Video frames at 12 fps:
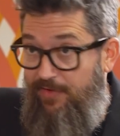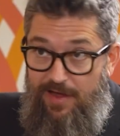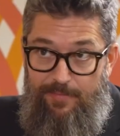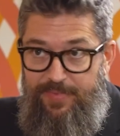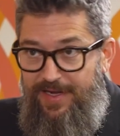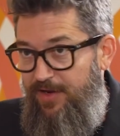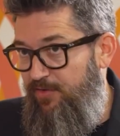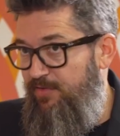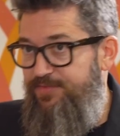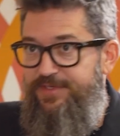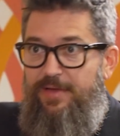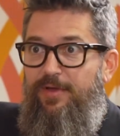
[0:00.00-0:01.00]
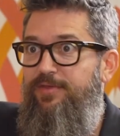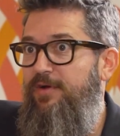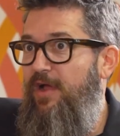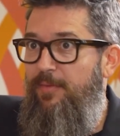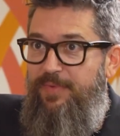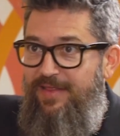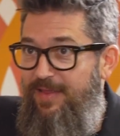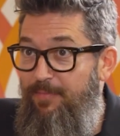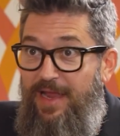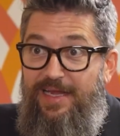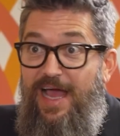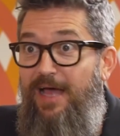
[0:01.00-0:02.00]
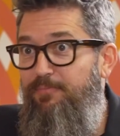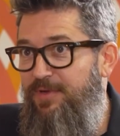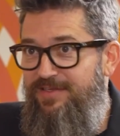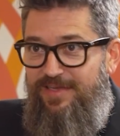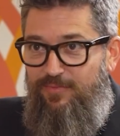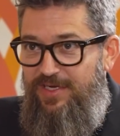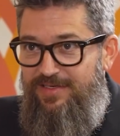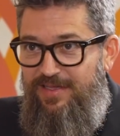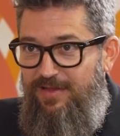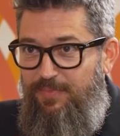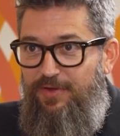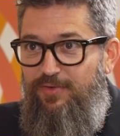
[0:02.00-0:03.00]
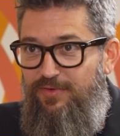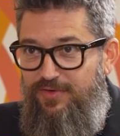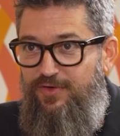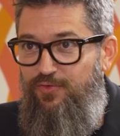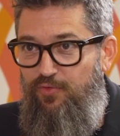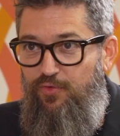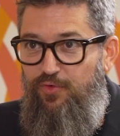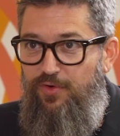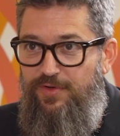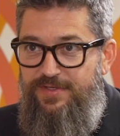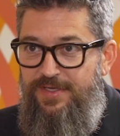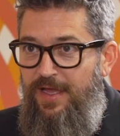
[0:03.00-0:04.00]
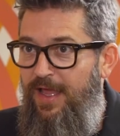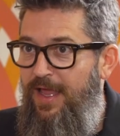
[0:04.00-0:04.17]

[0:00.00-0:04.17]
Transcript: company or some other company that may not be subject to the Pillar 2 rules.